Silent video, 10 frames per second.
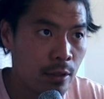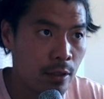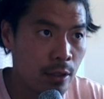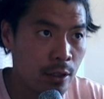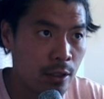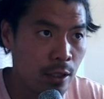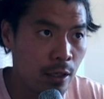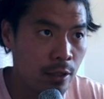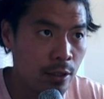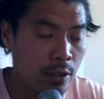This is an
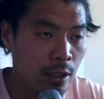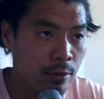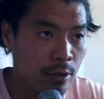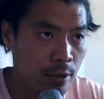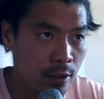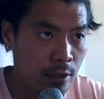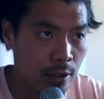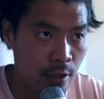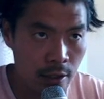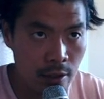understable. This is
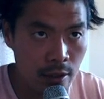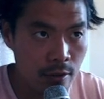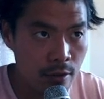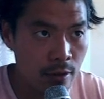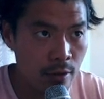an eagle,